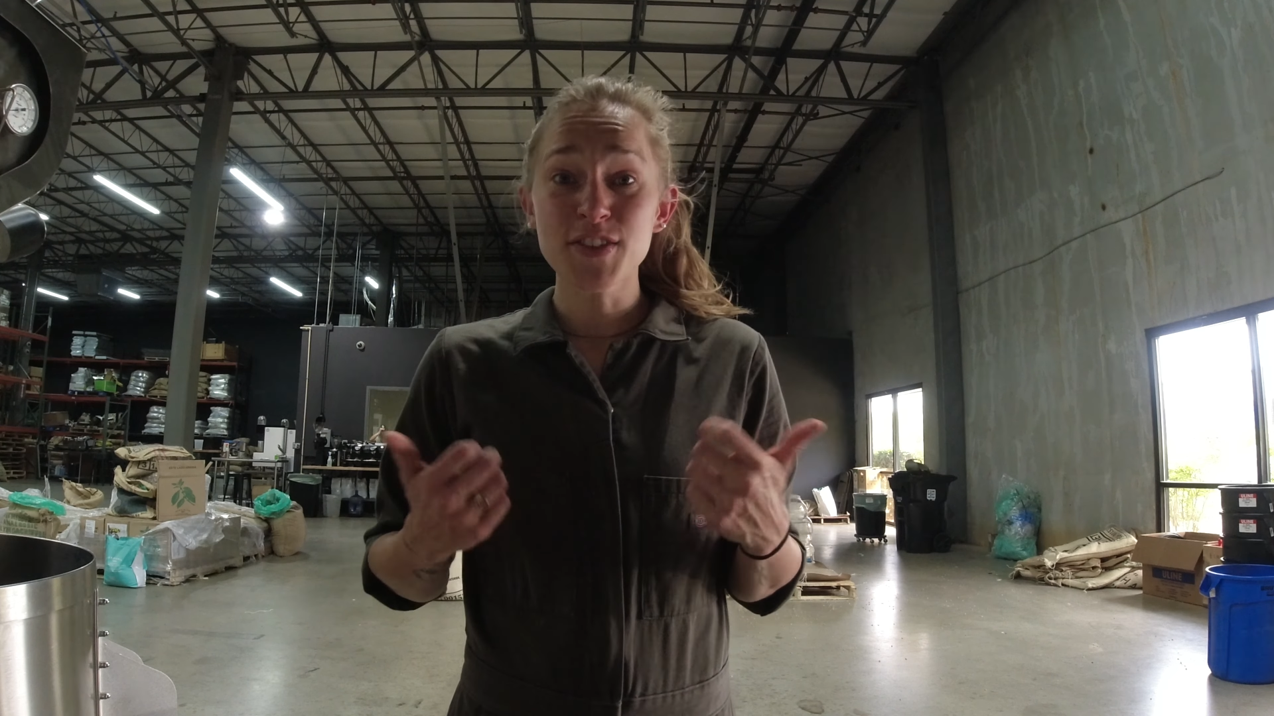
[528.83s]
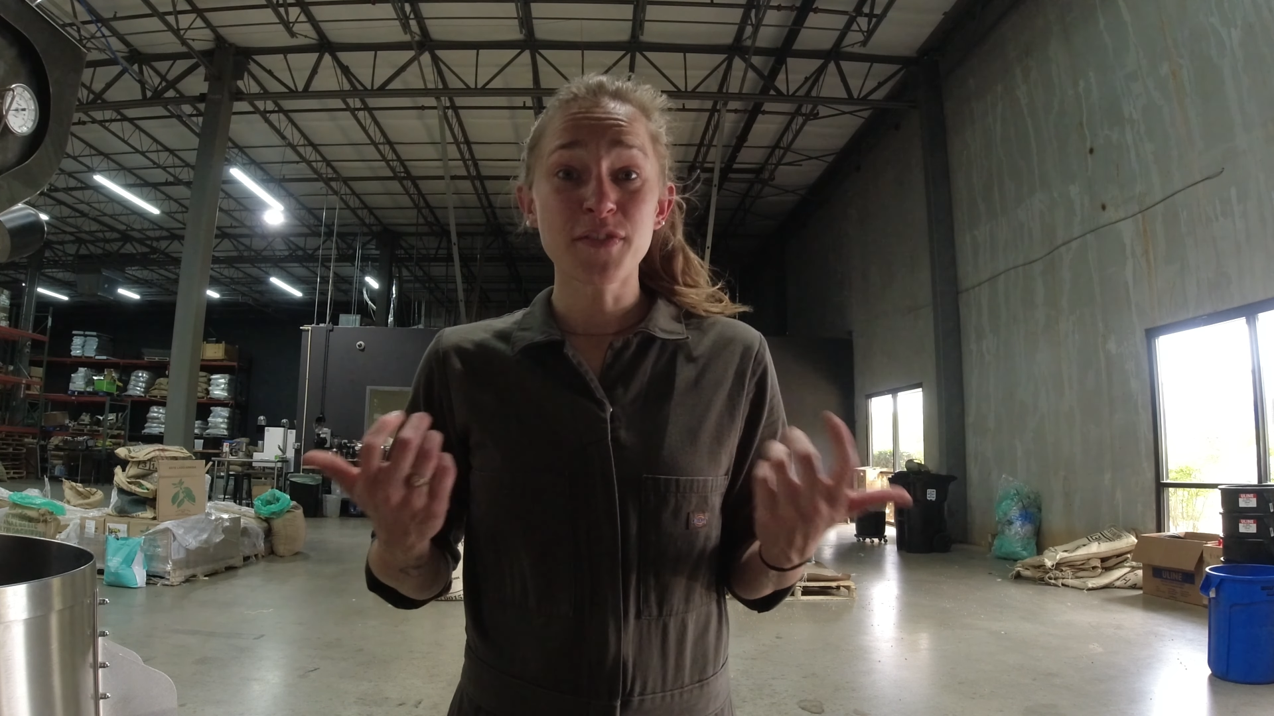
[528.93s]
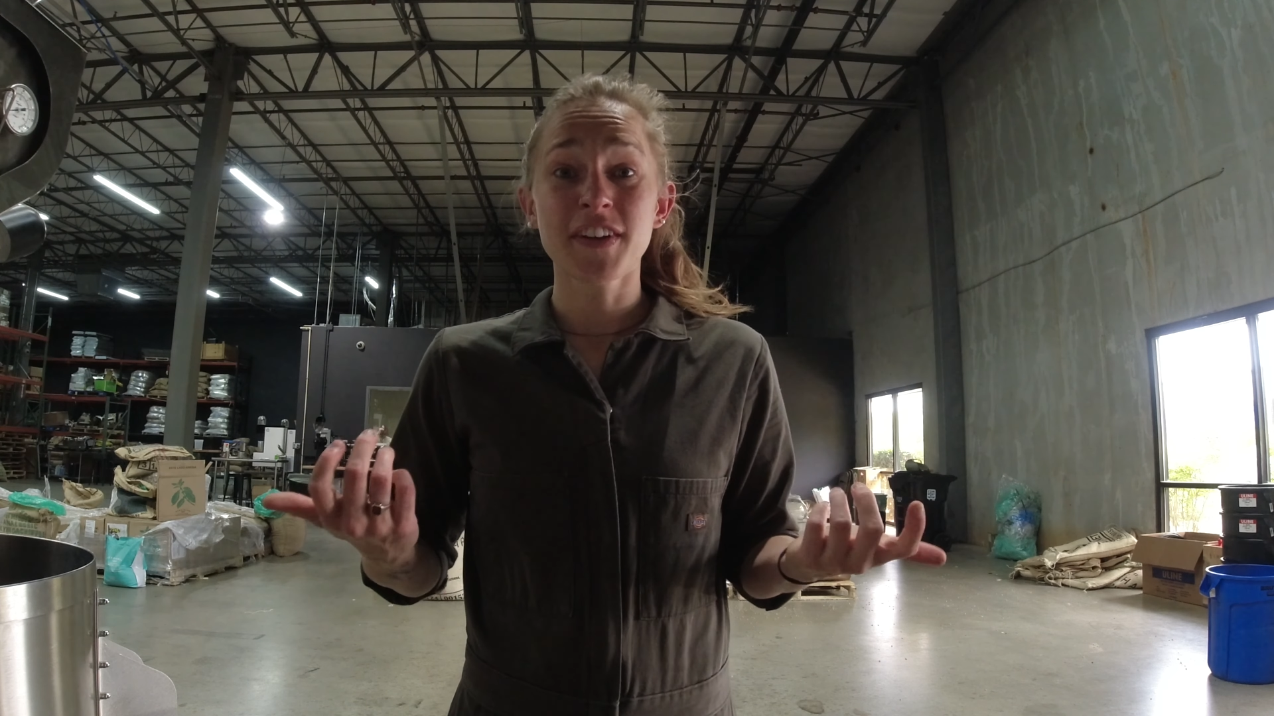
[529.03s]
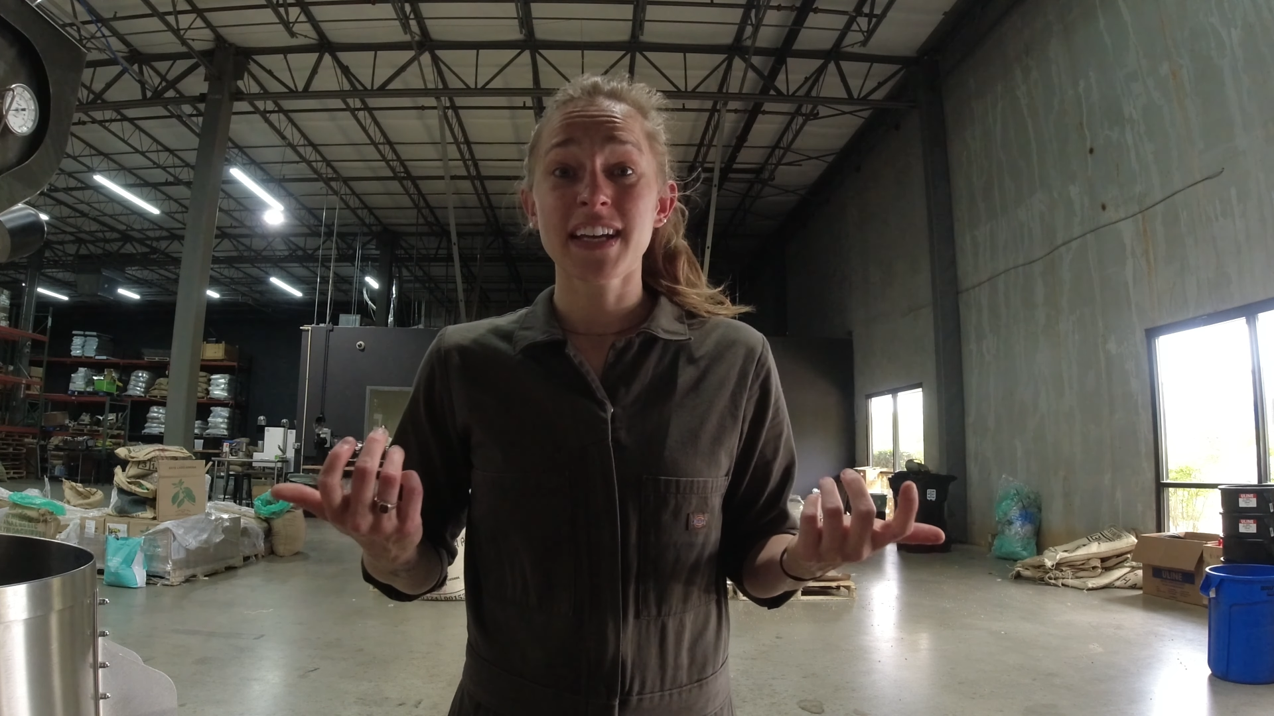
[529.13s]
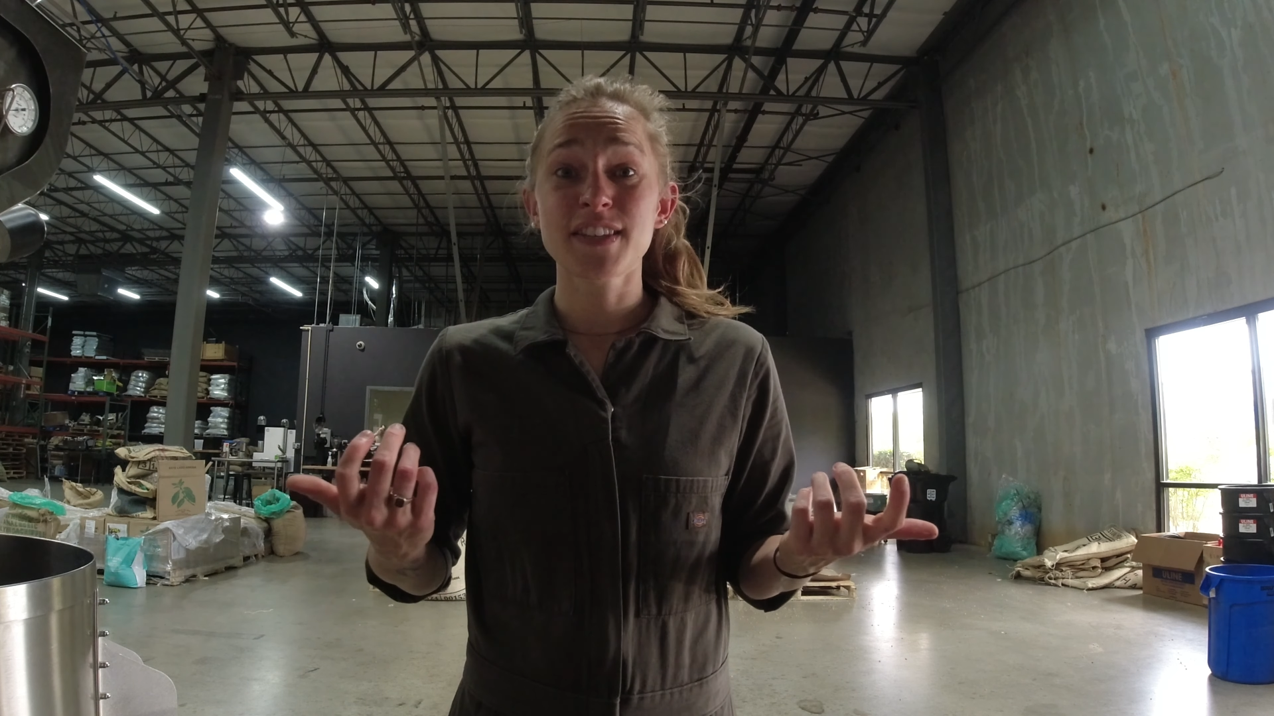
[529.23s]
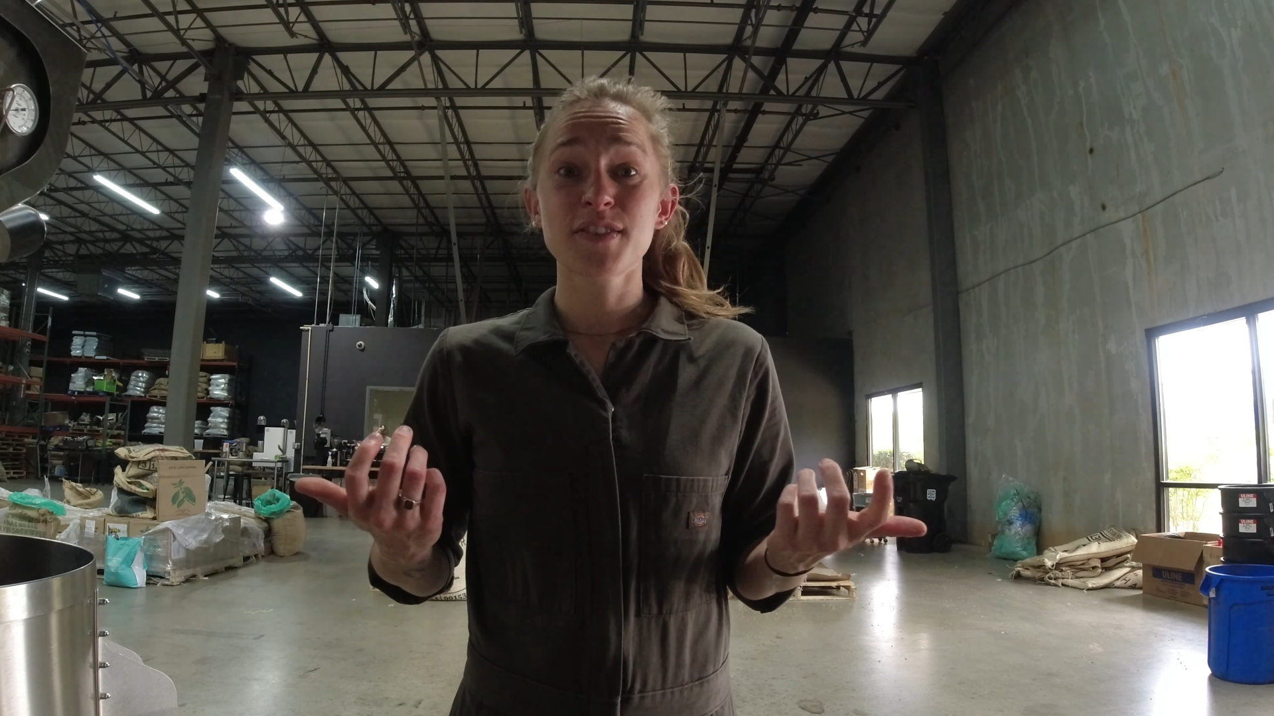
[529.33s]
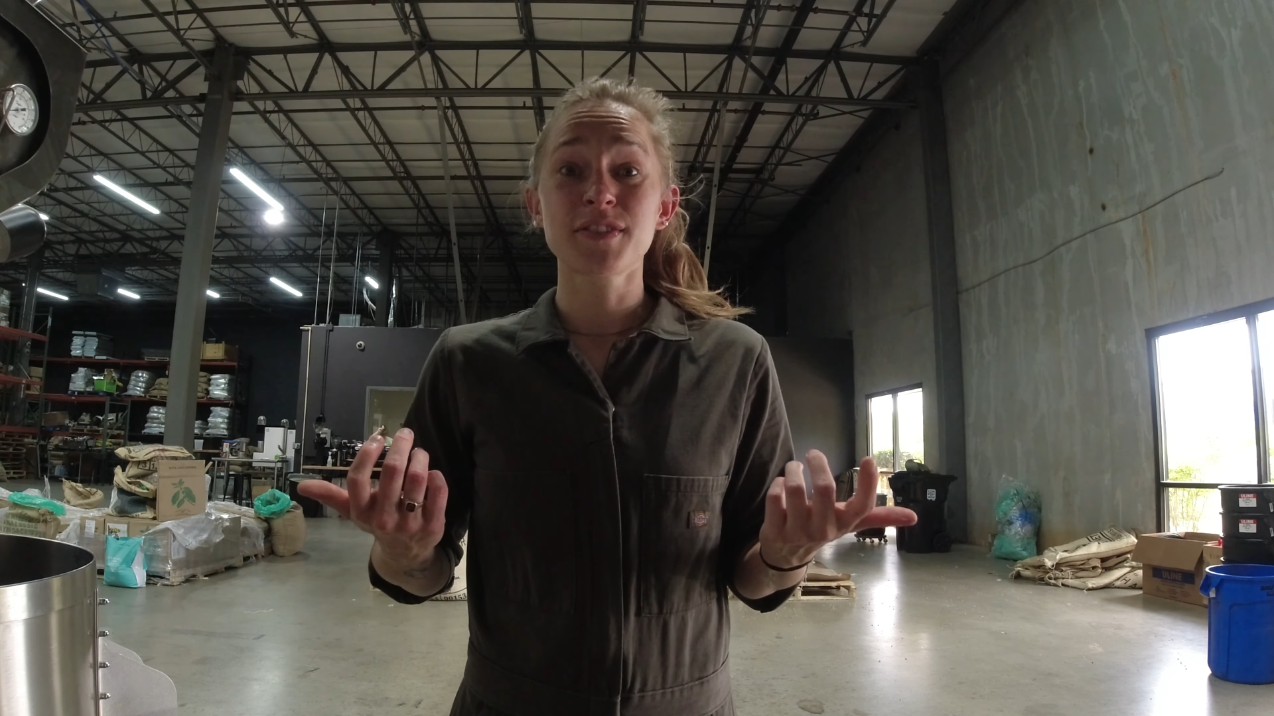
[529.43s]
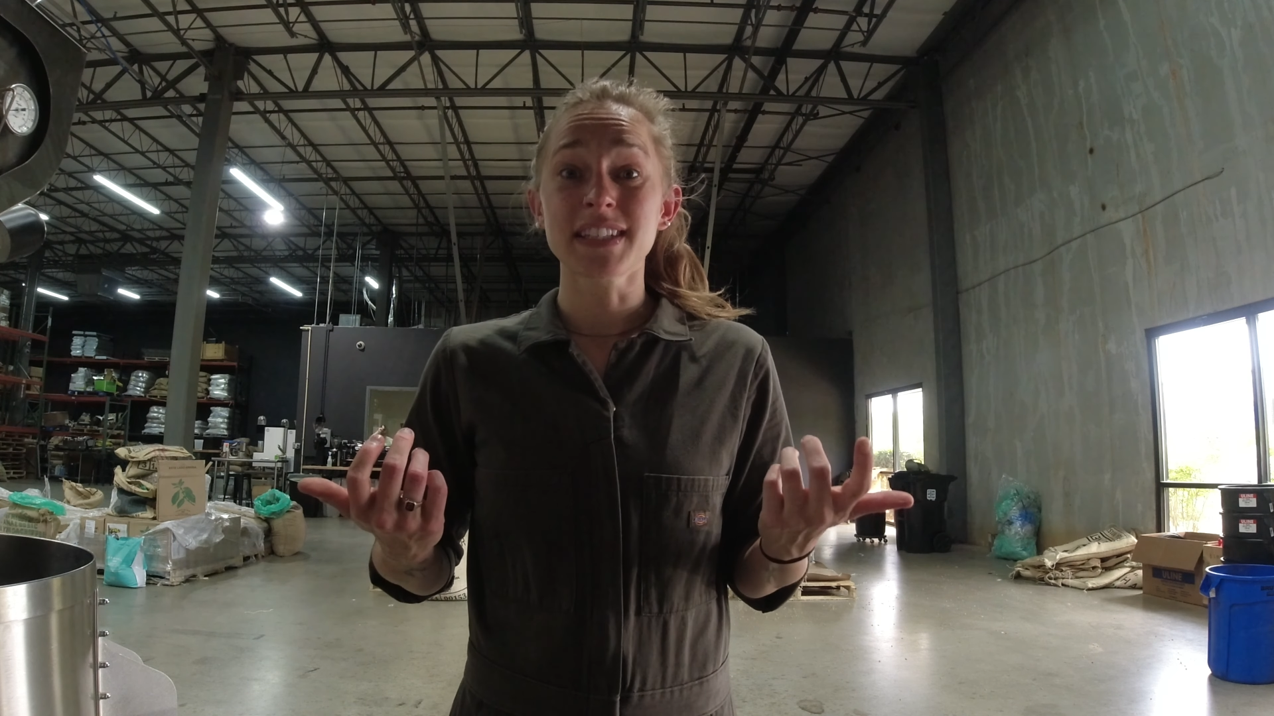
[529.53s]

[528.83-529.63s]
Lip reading: Don't forget to